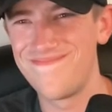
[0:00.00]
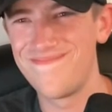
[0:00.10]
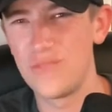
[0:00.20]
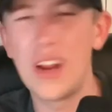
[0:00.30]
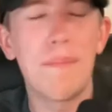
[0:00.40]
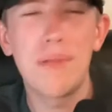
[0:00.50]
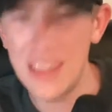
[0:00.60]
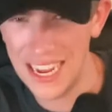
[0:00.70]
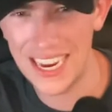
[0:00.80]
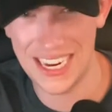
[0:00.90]
you're not
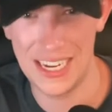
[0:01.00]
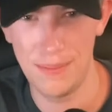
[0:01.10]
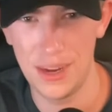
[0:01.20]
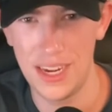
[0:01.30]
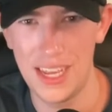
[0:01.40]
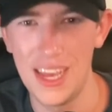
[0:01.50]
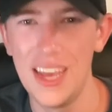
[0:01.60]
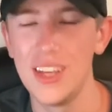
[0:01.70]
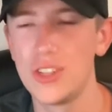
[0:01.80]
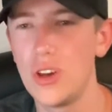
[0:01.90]
playing anybody.
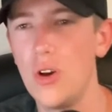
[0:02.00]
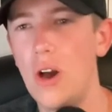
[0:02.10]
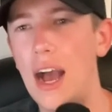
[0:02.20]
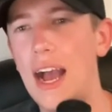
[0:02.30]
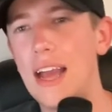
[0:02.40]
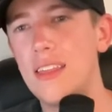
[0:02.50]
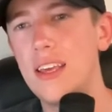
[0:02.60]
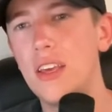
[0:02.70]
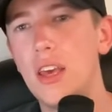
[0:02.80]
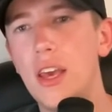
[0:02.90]
So I think